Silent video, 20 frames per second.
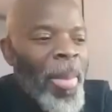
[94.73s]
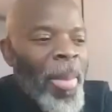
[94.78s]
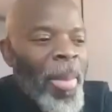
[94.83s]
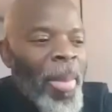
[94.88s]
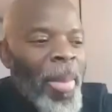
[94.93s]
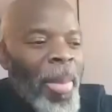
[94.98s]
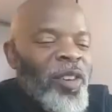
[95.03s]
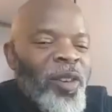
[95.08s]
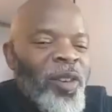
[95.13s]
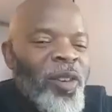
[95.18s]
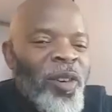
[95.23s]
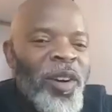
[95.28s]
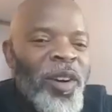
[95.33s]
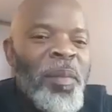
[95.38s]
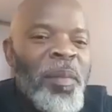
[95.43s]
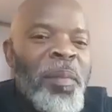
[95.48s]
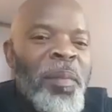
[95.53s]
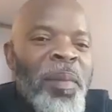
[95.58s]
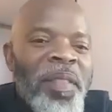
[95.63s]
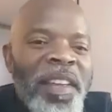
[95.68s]
no.
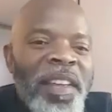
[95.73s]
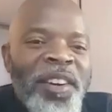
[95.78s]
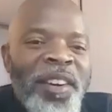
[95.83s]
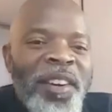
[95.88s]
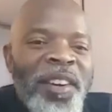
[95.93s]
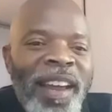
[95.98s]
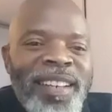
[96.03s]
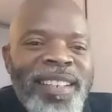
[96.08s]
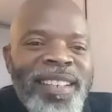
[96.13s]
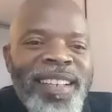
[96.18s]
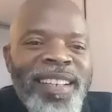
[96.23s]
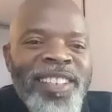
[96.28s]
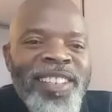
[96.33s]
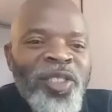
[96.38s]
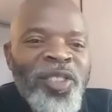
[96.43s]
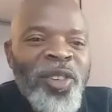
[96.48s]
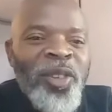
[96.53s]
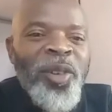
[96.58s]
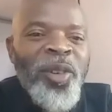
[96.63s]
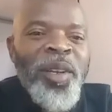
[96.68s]
Remember that writing is
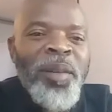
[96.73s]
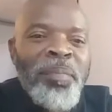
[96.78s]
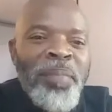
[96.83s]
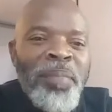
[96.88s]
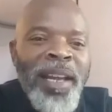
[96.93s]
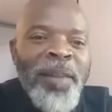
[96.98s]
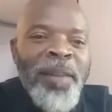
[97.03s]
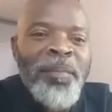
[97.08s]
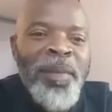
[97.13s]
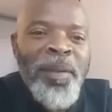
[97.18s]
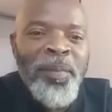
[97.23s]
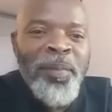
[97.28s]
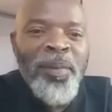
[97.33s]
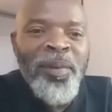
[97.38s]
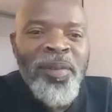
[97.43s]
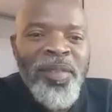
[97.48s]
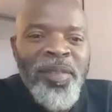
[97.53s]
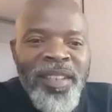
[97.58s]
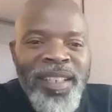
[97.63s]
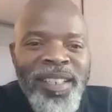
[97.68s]
new in Black
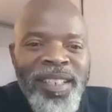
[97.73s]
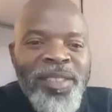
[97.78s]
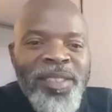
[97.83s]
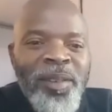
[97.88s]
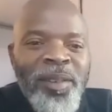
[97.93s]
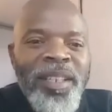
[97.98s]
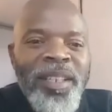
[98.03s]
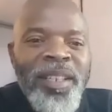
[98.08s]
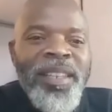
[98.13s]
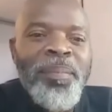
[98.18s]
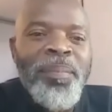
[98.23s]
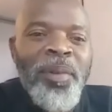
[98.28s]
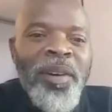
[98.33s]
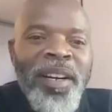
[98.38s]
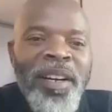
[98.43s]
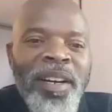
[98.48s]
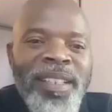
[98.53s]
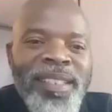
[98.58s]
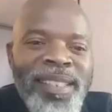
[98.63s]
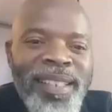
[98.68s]
people. It's all in the
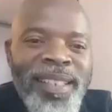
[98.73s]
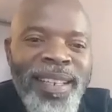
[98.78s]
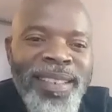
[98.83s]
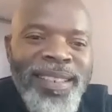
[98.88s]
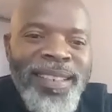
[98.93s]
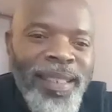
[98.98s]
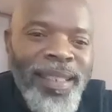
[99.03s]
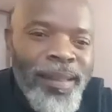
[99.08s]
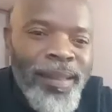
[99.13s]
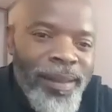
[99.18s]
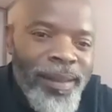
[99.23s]
pronunciation.